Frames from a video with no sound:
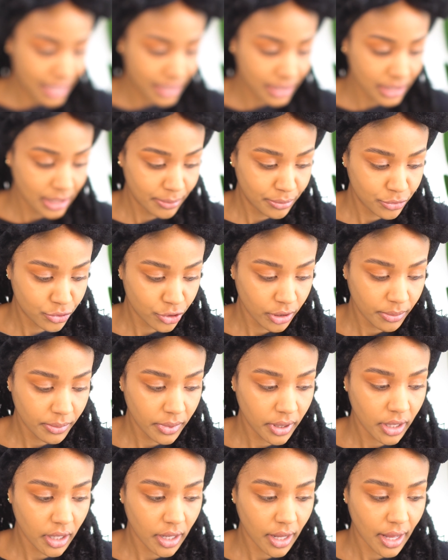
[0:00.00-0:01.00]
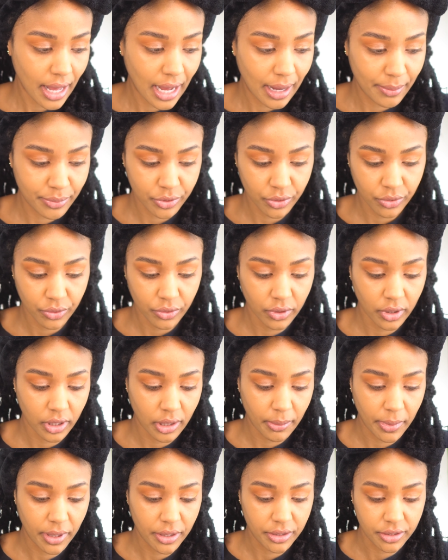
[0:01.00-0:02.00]
lip treatment. Absolutely
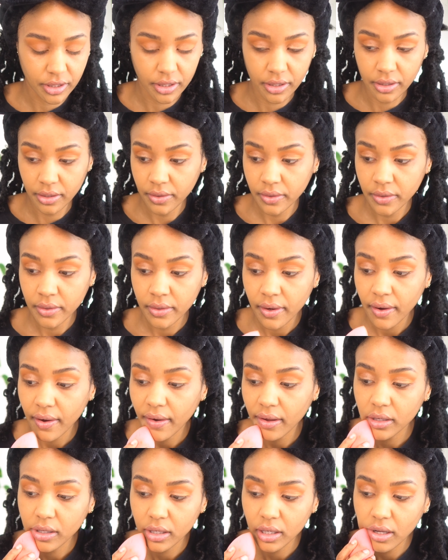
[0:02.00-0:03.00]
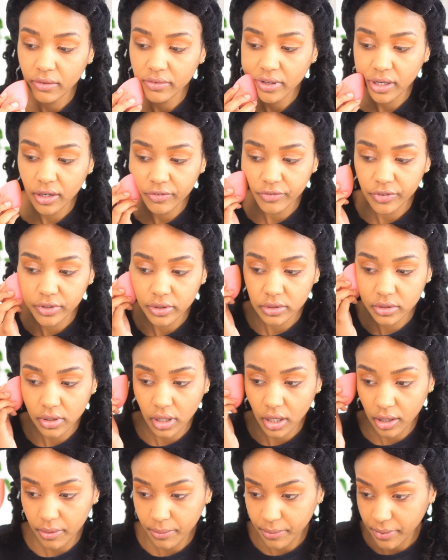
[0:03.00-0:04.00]
amazing. I love how it feels
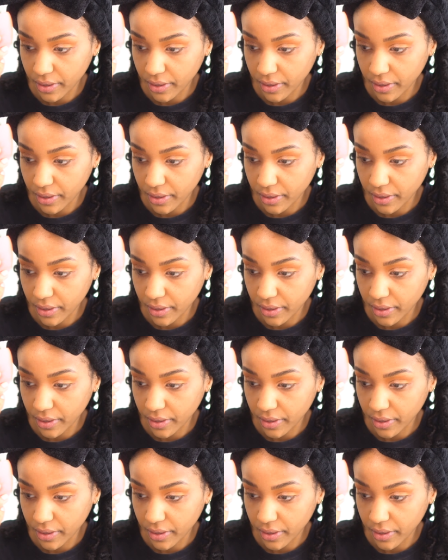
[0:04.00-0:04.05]
on